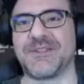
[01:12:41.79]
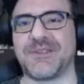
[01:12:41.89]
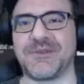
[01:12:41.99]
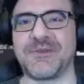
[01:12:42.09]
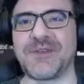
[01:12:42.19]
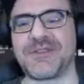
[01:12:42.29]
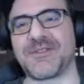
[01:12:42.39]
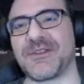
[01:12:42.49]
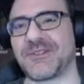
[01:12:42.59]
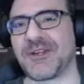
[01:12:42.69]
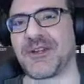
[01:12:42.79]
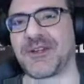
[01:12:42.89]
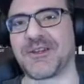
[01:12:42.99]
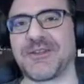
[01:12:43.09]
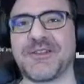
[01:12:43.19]
teacher who's also a jerk.
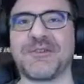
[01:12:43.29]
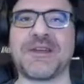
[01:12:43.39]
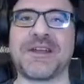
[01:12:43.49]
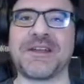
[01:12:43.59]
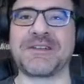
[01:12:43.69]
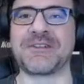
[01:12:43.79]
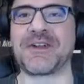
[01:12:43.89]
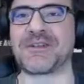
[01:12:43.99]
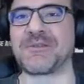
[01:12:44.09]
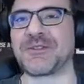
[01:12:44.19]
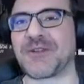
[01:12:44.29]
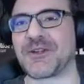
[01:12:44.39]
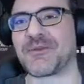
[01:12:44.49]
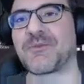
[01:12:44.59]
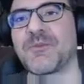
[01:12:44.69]
No, wait, I try not to be a jerk.